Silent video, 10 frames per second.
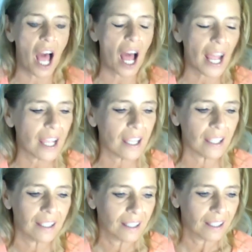I,
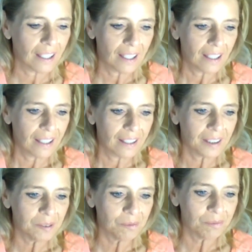
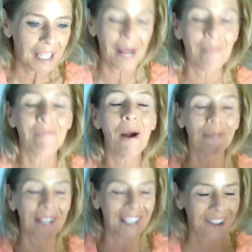and I'm
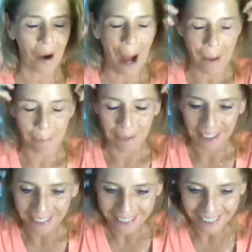probably going to cry,
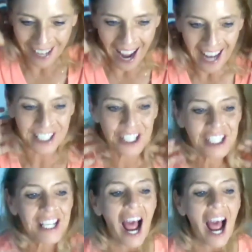but I just,